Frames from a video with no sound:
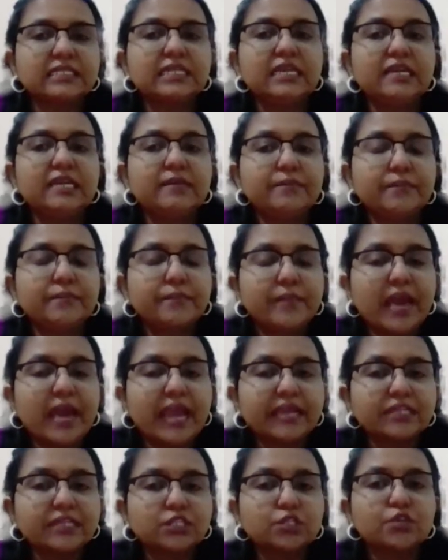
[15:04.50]
the
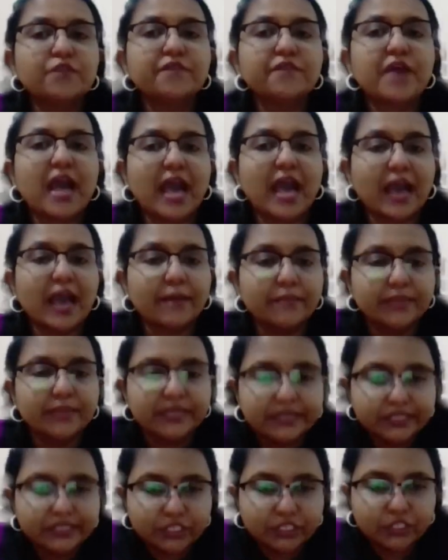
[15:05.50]
impacts of
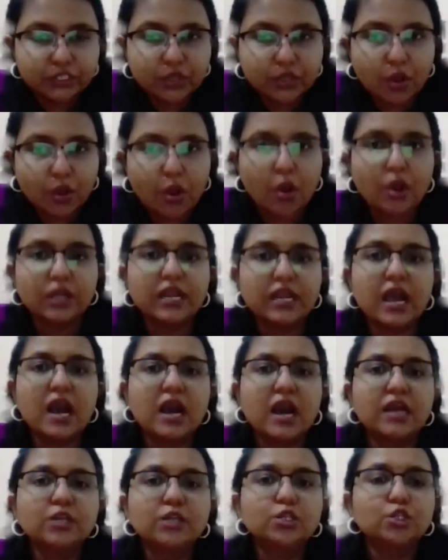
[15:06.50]
habits on
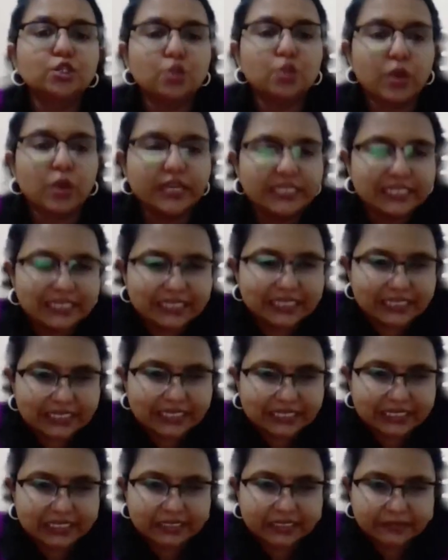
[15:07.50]
our
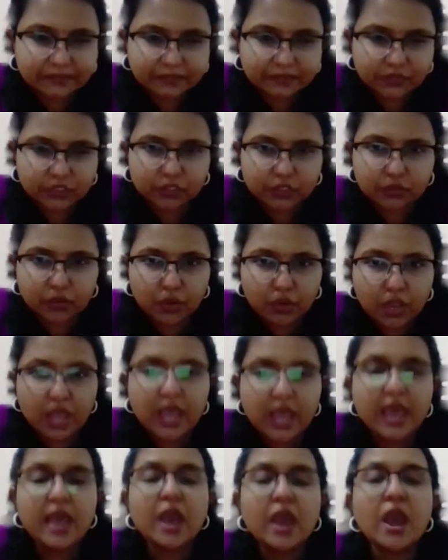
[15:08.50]
choices, you know,
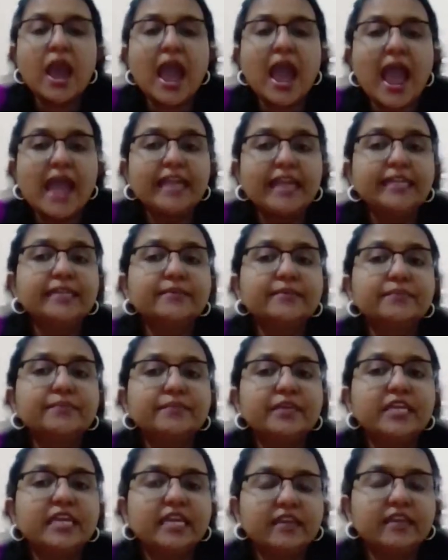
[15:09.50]
and
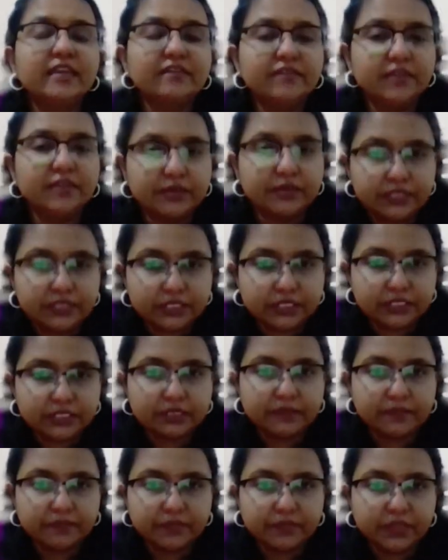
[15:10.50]
behaviors,
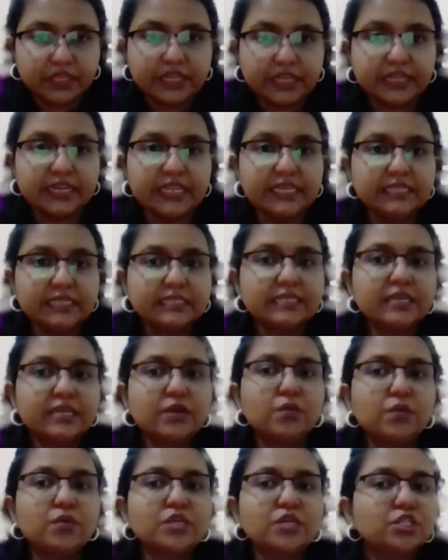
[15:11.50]

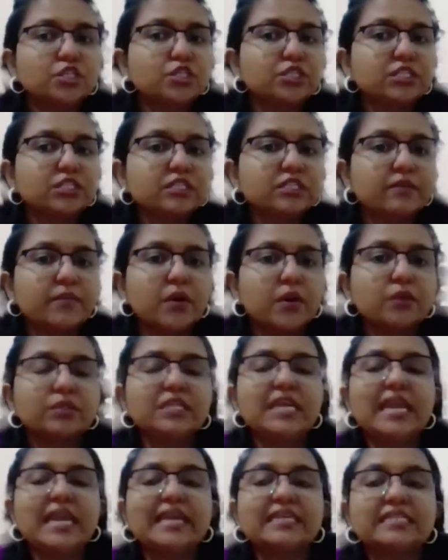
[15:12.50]
raising questions about
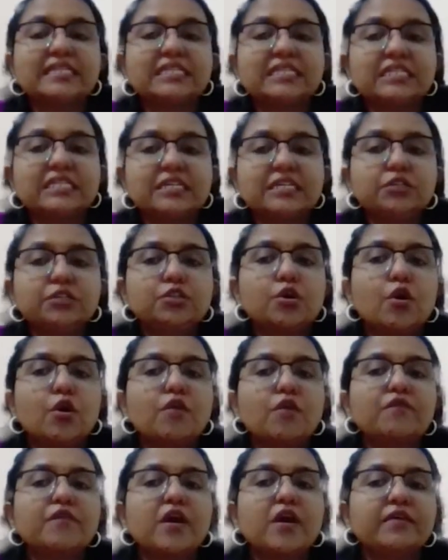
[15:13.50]
the extent
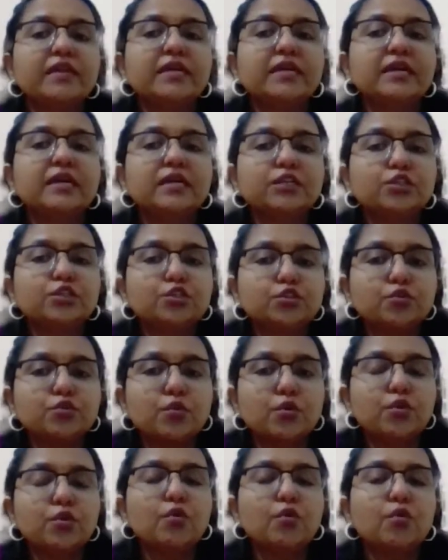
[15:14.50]
of our
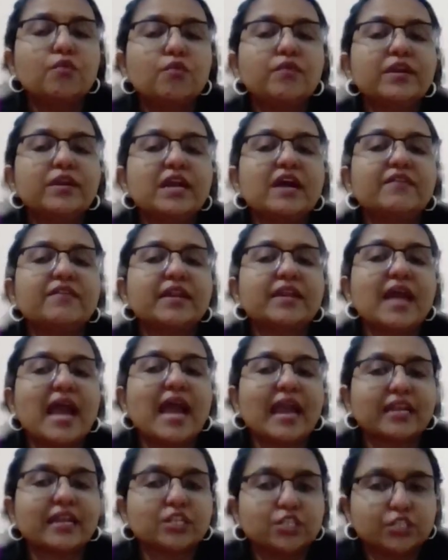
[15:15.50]
control over our
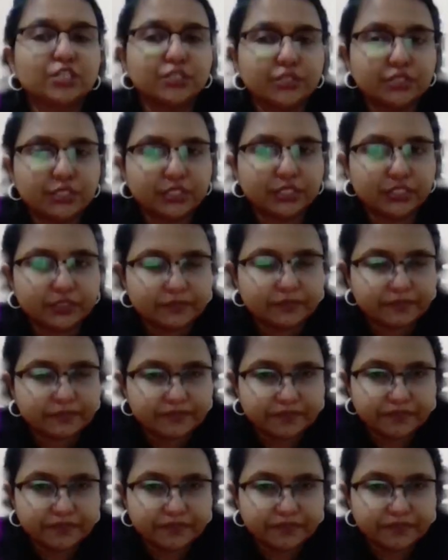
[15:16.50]
actions.